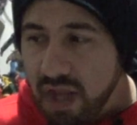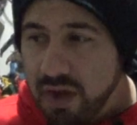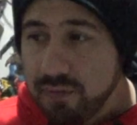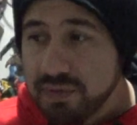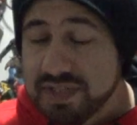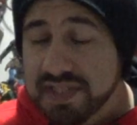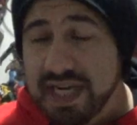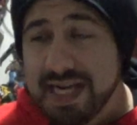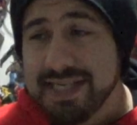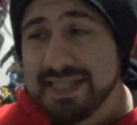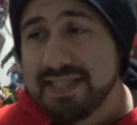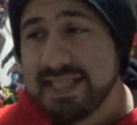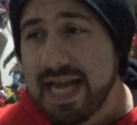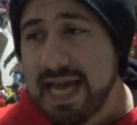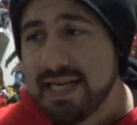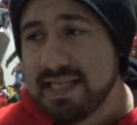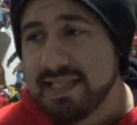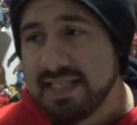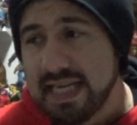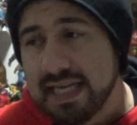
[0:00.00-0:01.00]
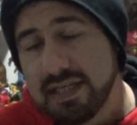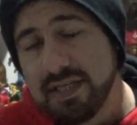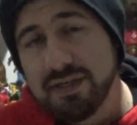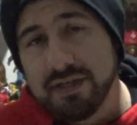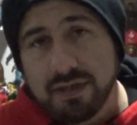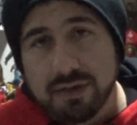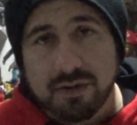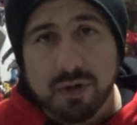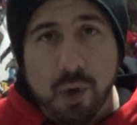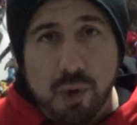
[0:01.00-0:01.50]
and what's kind of sad is that, you
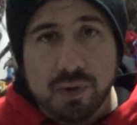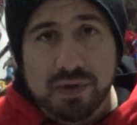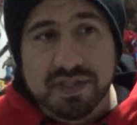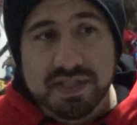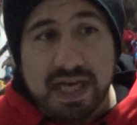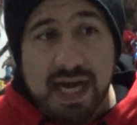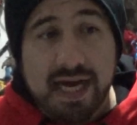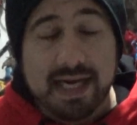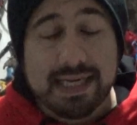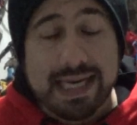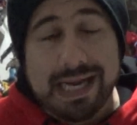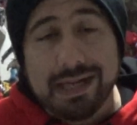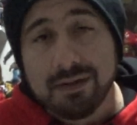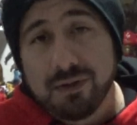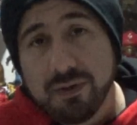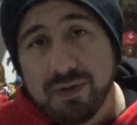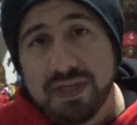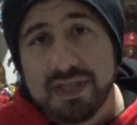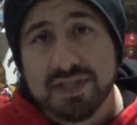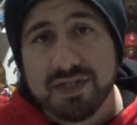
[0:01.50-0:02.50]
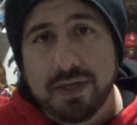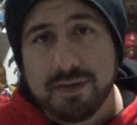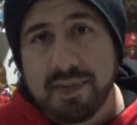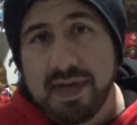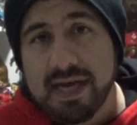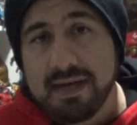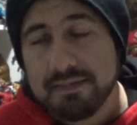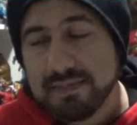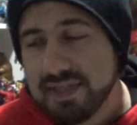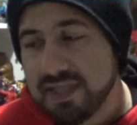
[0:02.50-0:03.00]
know, Odin died, now Loki's all
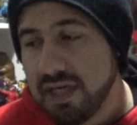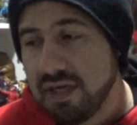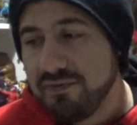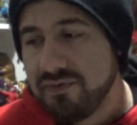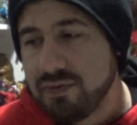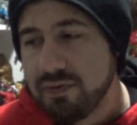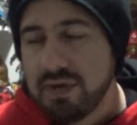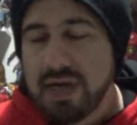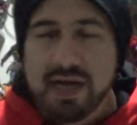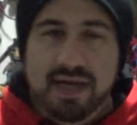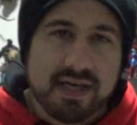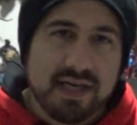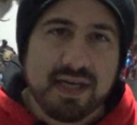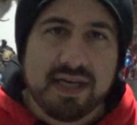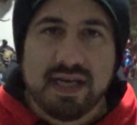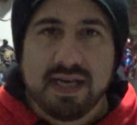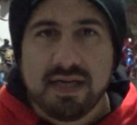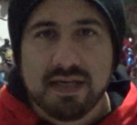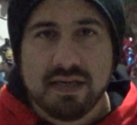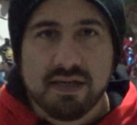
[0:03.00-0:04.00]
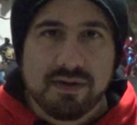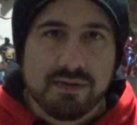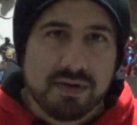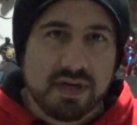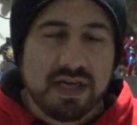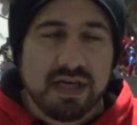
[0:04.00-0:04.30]
by himself. And we're not going to get another